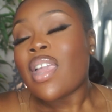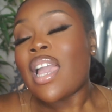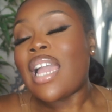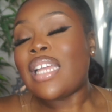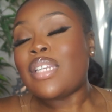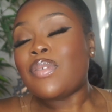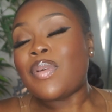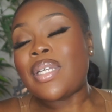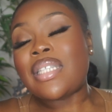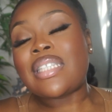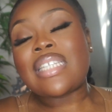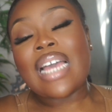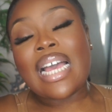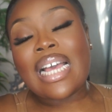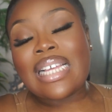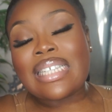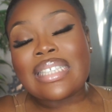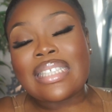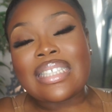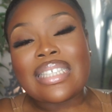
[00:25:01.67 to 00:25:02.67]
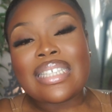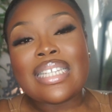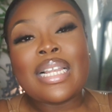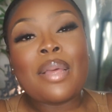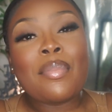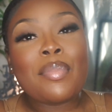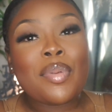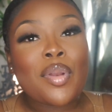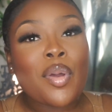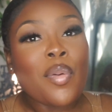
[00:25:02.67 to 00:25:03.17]
Anyways guys,
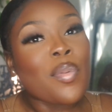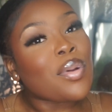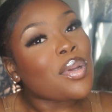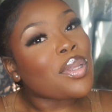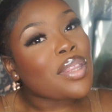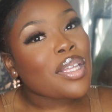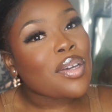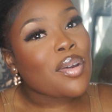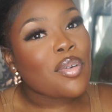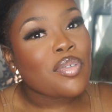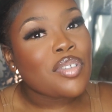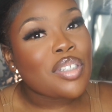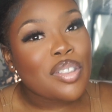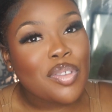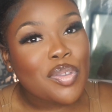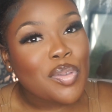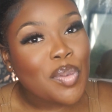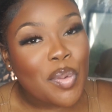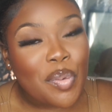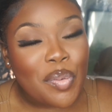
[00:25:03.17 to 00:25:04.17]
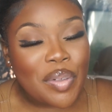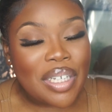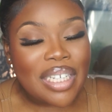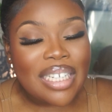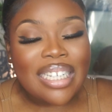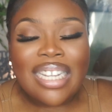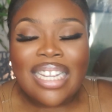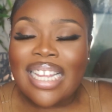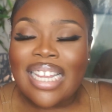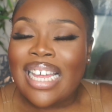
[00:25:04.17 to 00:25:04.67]
let me know what you think of this
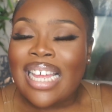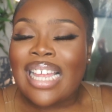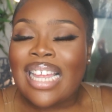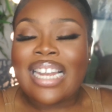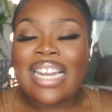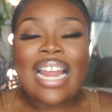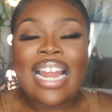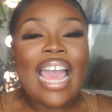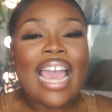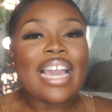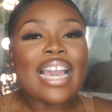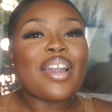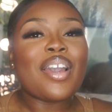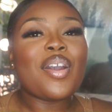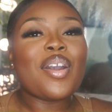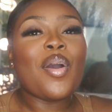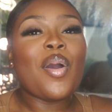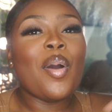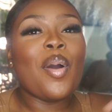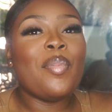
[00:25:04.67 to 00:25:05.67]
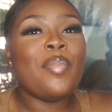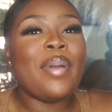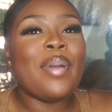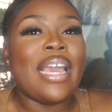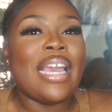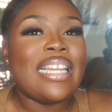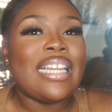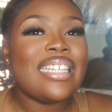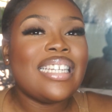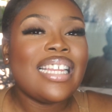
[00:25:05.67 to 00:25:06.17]
story. Like,
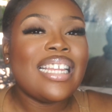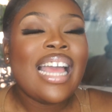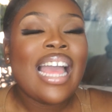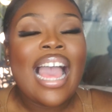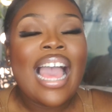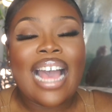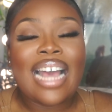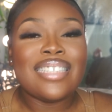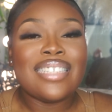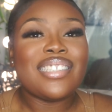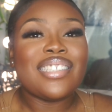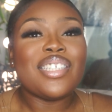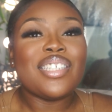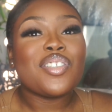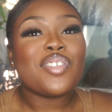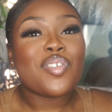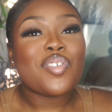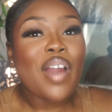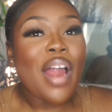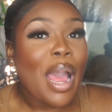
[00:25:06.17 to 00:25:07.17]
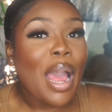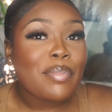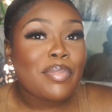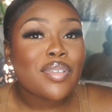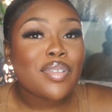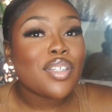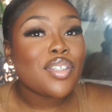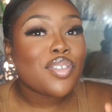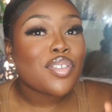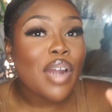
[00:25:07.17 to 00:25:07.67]
comment and
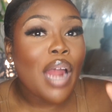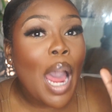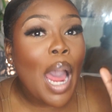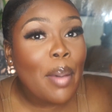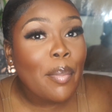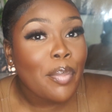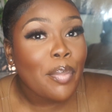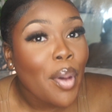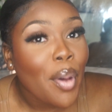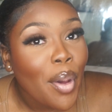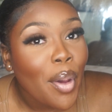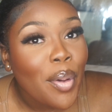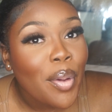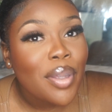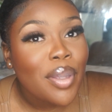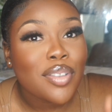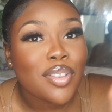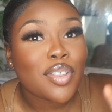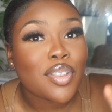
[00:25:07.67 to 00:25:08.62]
subscribe boo.